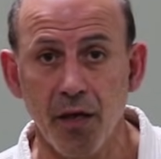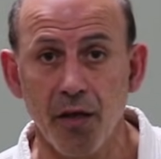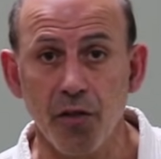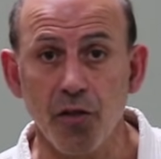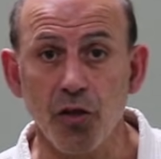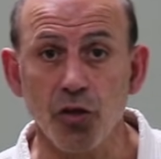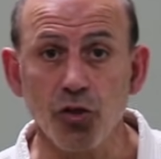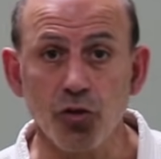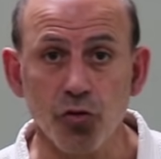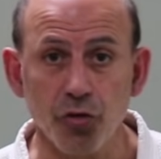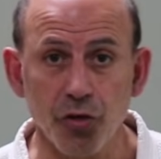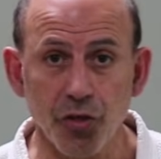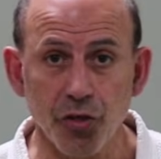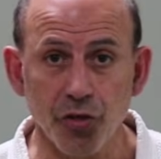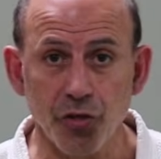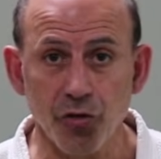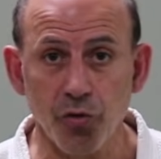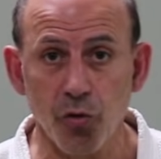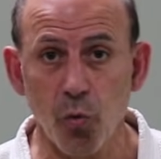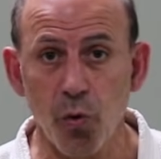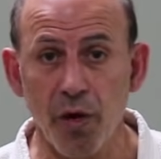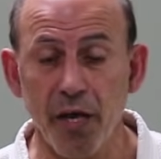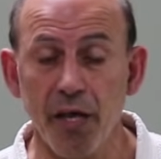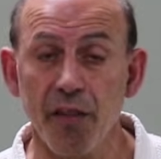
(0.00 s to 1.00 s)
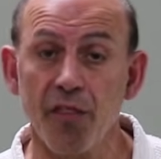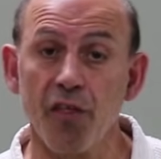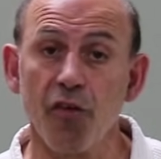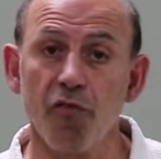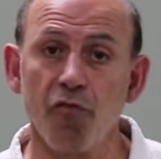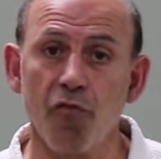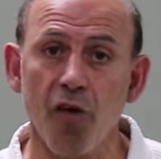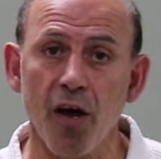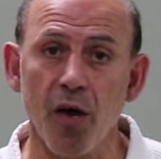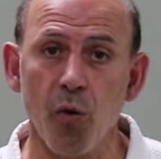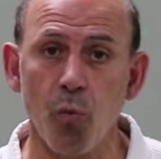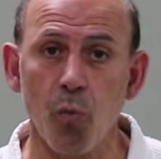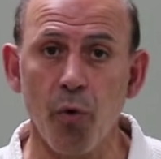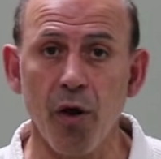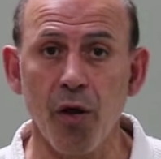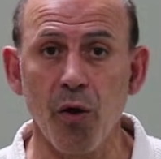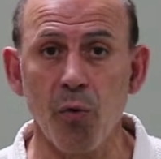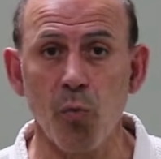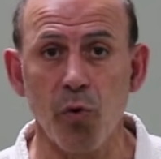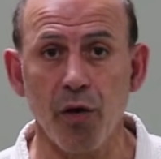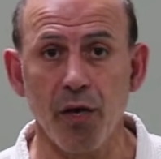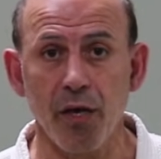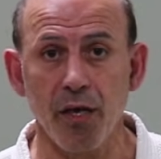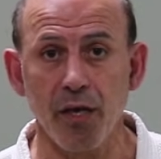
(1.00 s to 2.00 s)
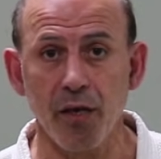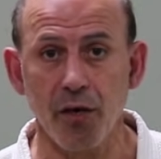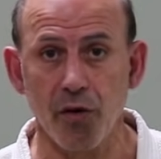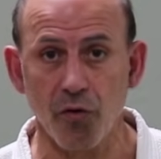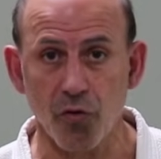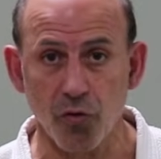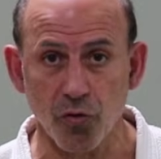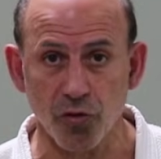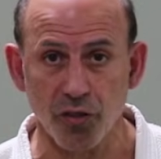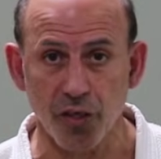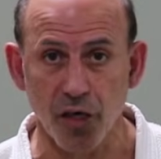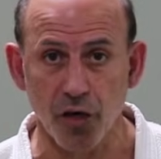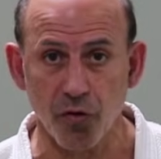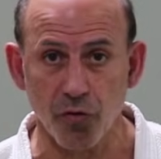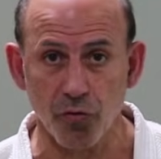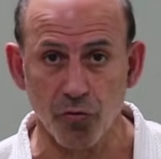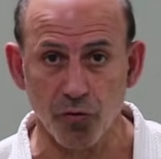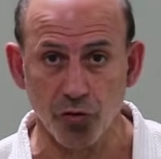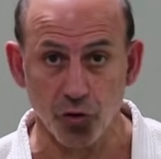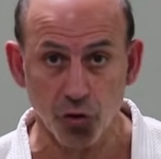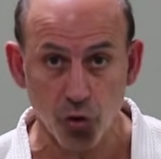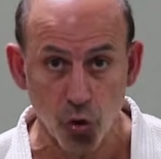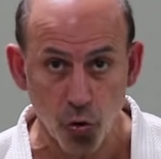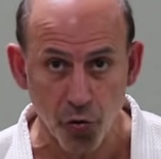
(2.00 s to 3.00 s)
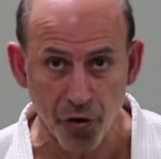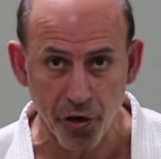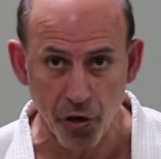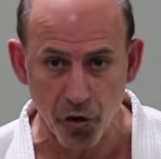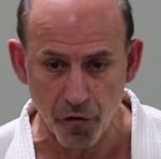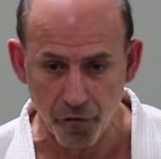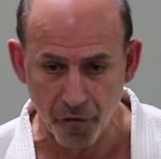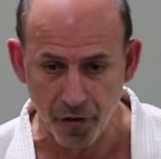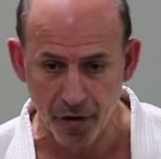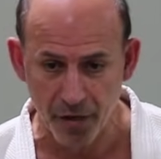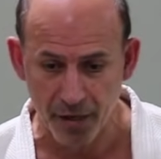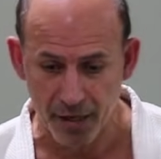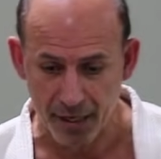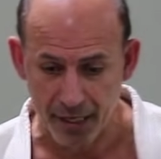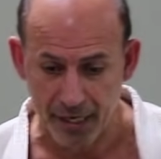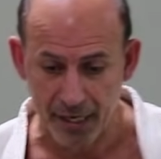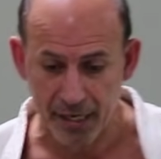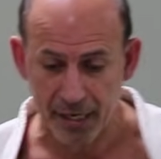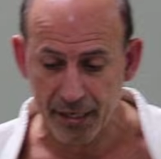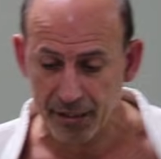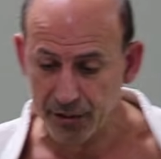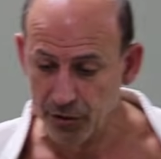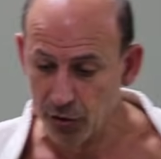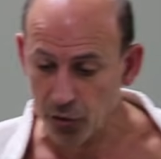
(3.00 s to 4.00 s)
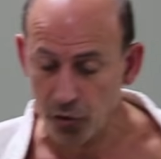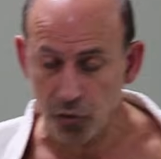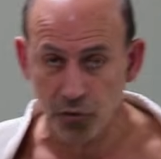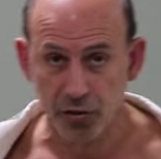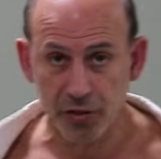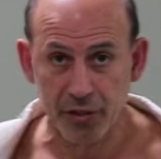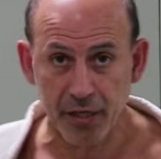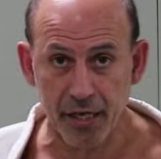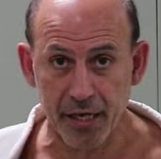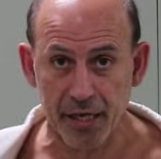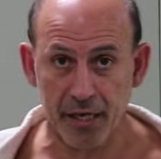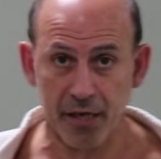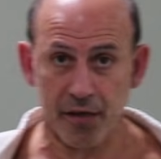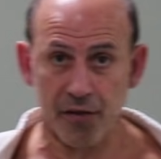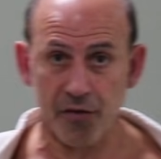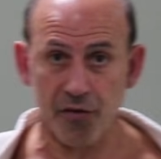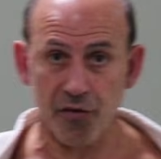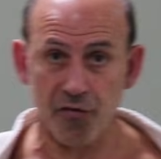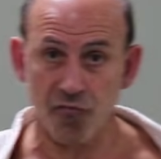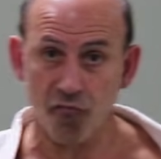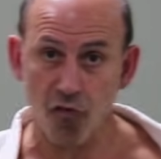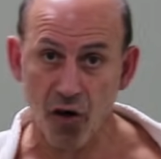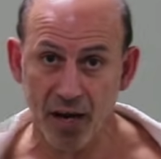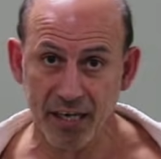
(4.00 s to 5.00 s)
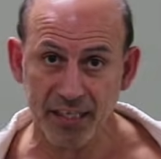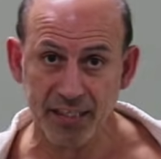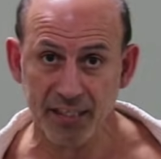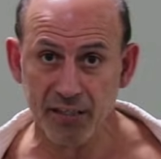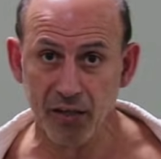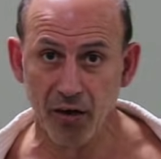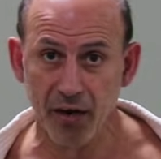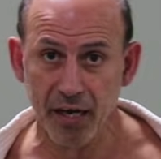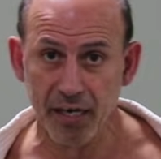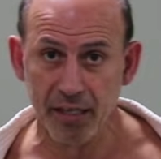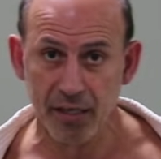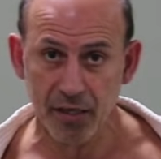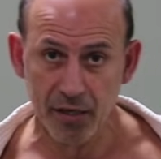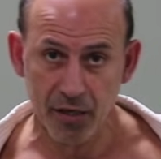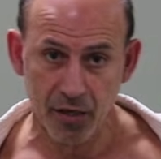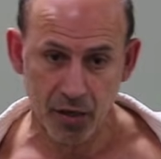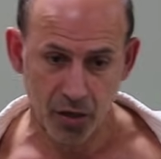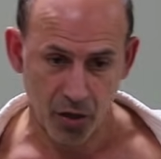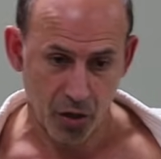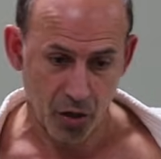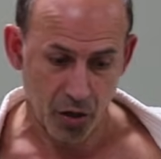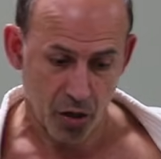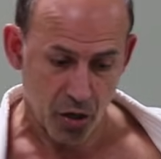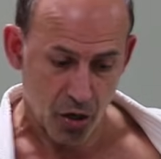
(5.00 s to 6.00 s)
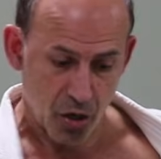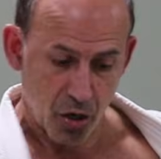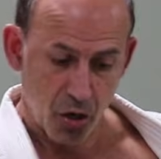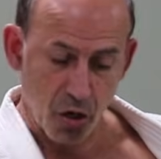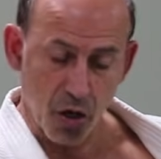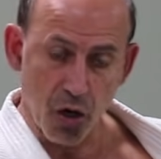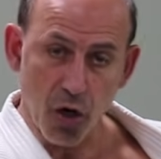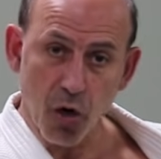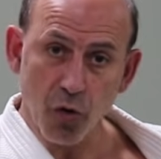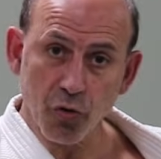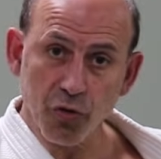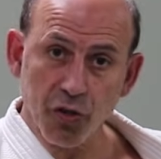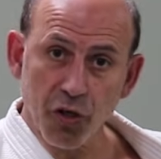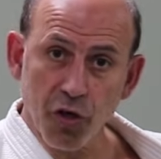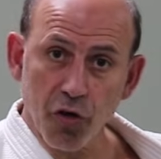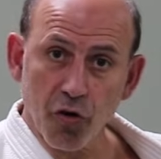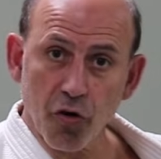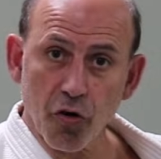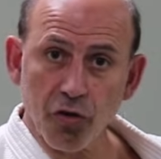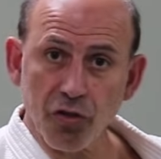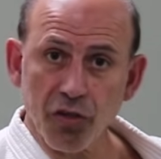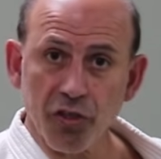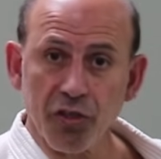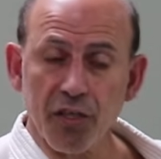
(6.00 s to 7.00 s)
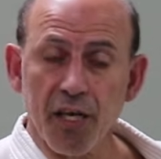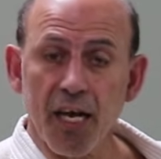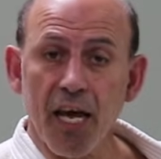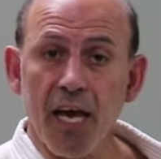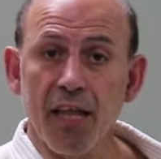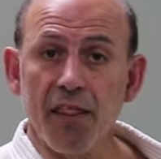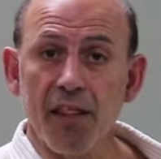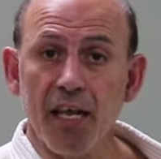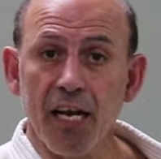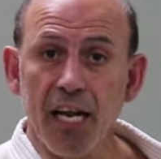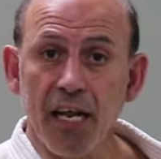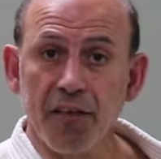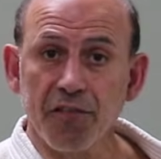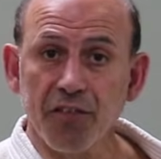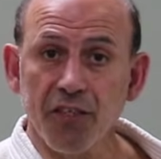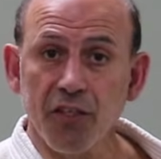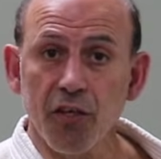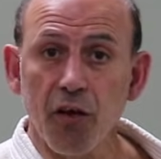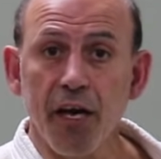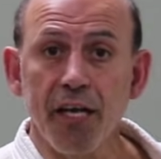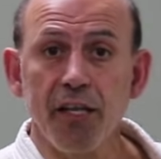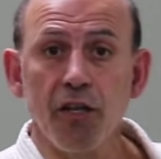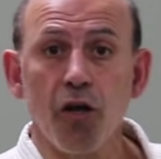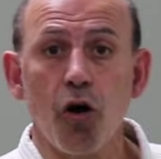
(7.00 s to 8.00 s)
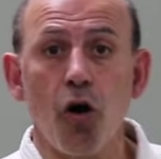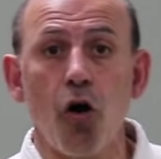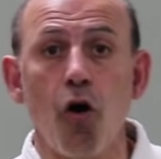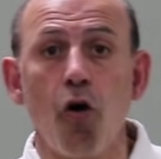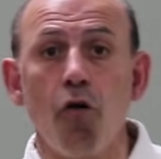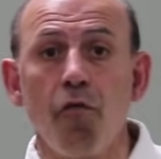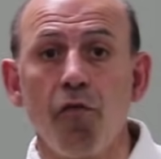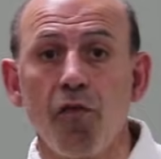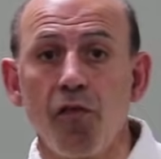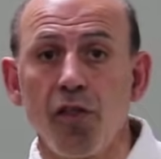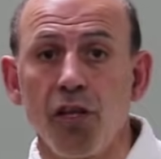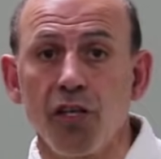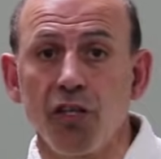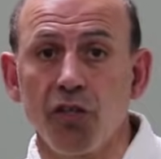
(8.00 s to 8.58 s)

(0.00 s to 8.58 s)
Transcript: The traditional way, the right way we cross our judogi over is you take the right side, goes across, and the left side over the